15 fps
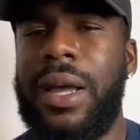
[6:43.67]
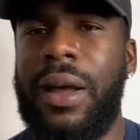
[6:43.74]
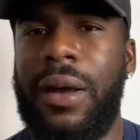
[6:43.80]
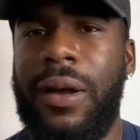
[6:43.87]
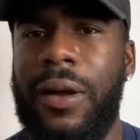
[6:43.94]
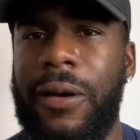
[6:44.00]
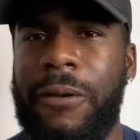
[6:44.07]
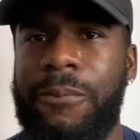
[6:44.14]

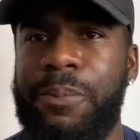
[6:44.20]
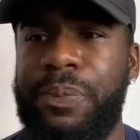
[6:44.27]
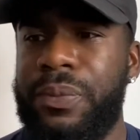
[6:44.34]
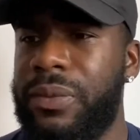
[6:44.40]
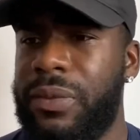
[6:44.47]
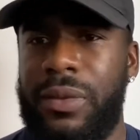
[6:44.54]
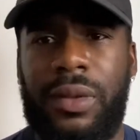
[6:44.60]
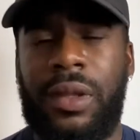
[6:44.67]

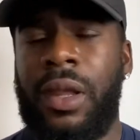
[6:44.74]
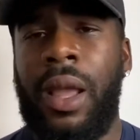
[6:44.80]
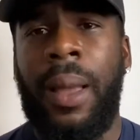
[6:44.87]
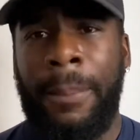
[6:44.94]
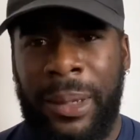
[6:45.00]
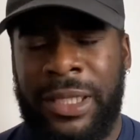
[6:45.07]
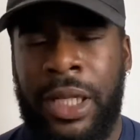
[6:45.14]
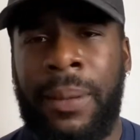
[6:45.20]

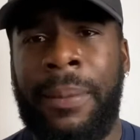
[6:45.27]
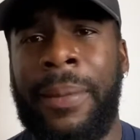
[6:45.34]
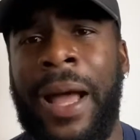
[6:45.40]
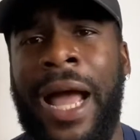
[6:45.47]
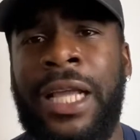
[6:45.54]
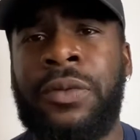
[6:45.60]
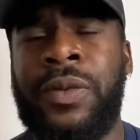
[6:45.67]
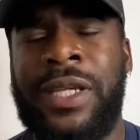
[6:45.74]
But
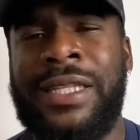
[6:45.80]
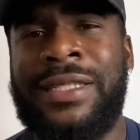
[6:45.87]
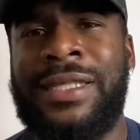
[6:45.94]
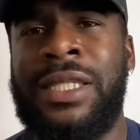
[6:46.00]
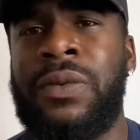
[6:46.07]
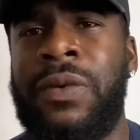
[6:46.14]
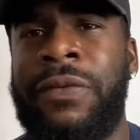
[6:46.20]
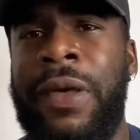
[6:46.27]
as we can
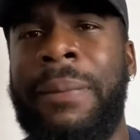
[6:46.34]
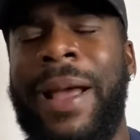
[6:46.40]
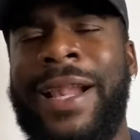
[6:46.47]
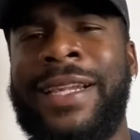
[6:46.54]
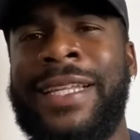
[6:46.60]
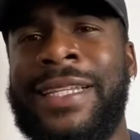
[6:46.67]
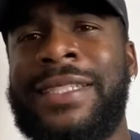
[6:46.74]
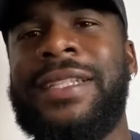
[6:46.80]
see with him, at
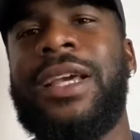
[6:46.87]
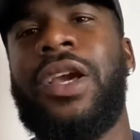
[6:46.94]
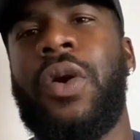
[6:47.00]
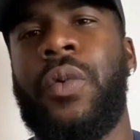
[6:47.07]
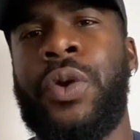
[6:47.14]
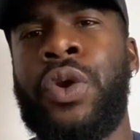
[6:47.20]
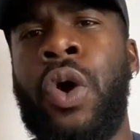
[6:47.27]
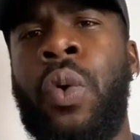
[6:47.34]
least,
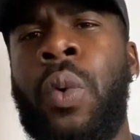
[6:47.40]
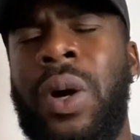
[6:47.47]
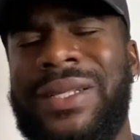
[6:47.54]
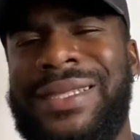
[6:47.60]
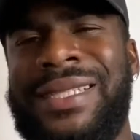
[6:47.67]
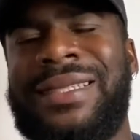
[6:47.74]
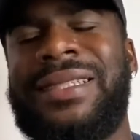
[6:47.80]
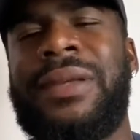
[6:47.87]
we know what
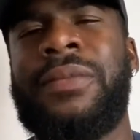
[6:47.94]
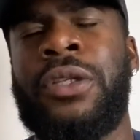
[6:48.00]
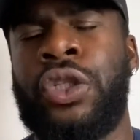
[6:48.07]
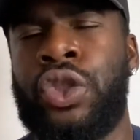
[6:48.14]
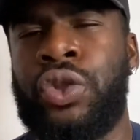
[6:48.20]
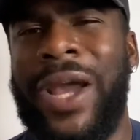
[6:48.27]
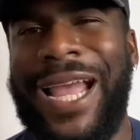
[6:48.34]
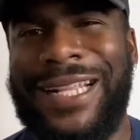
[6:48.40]
system he's
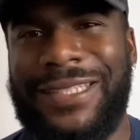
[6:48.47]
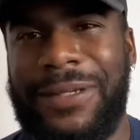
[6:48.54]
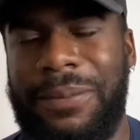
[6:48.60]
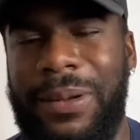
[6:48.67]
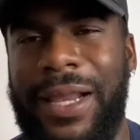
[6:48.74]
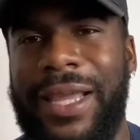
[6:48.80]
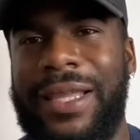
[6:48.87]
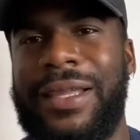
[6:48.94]
trying to
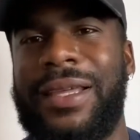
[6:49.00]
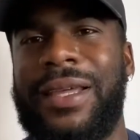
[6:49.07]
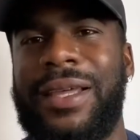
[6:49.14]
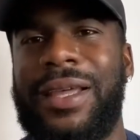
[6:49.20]
play.